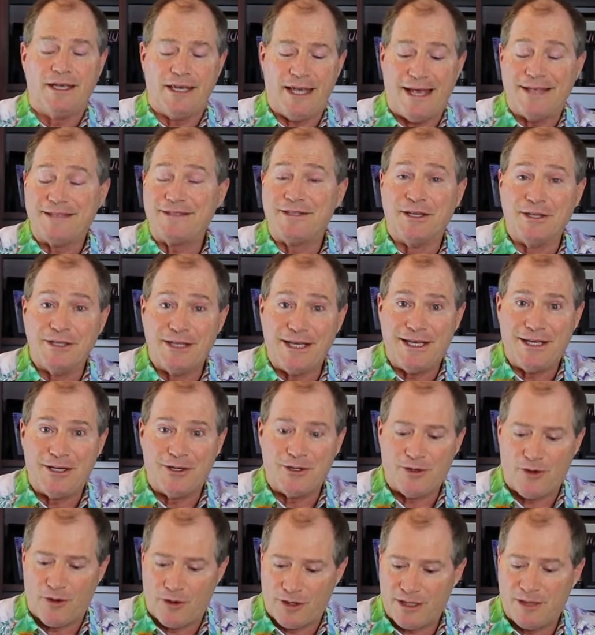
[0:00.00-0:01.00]
as the
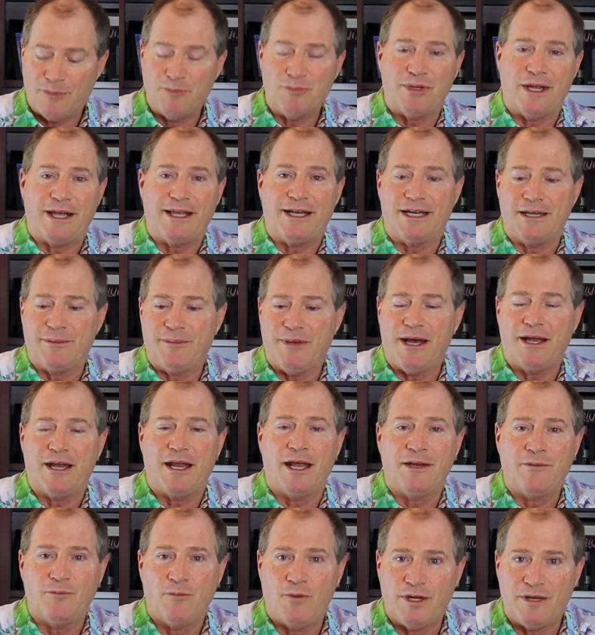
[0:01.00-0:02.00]
leader, or complaining
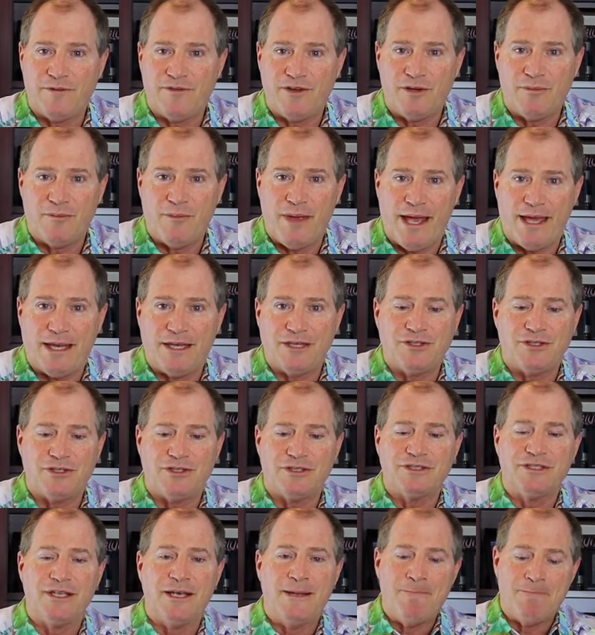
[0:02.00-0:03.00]
about one of your
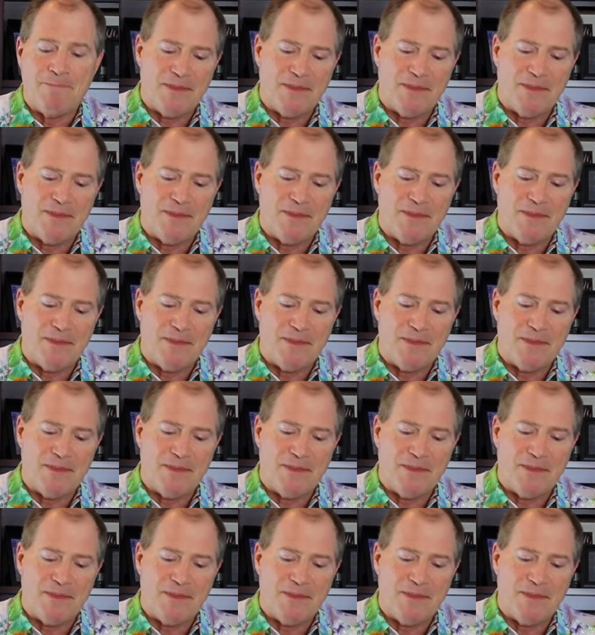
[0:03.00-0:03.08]
managers,